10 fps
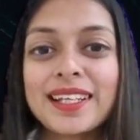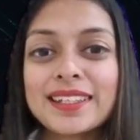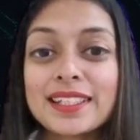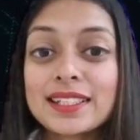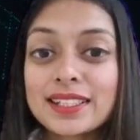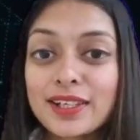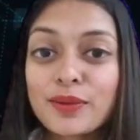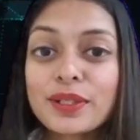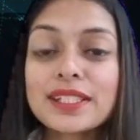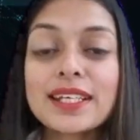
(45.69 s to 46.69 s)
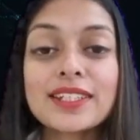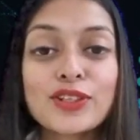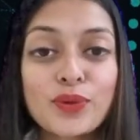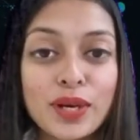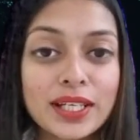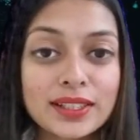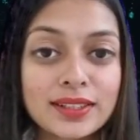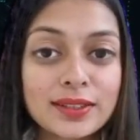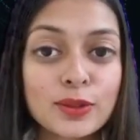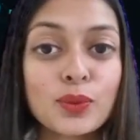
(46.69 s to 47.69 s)
The service
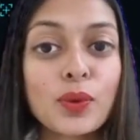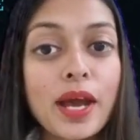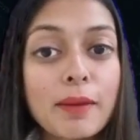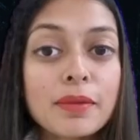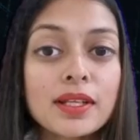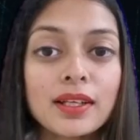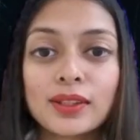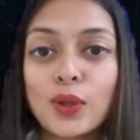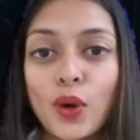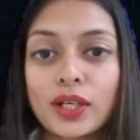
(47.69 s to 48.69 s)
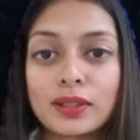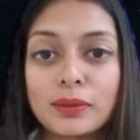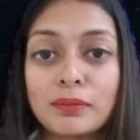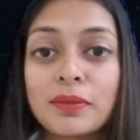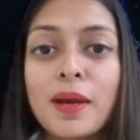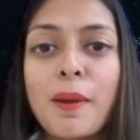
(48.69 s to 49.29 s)
iterates through ML algorithm